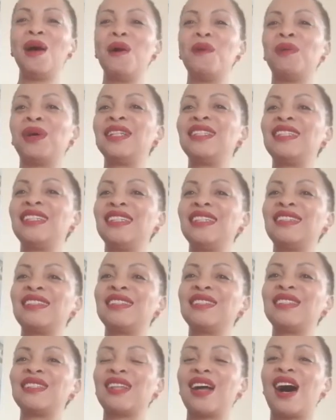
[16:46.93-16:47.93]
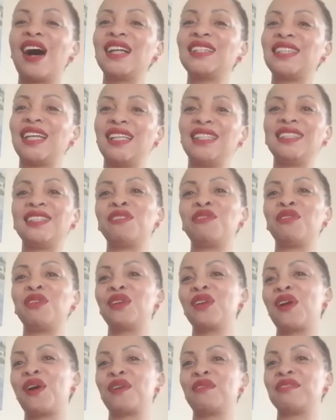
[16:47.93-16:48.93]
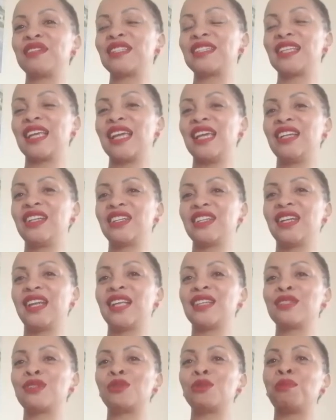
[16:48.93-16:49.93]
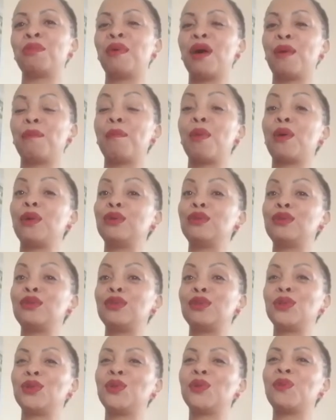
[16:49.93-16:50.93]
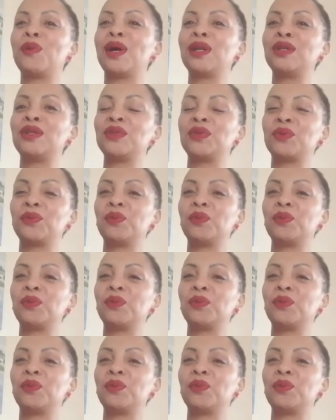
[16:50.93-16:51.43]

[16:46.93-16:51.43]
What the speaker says: wanting to start a different conversation as opposed to what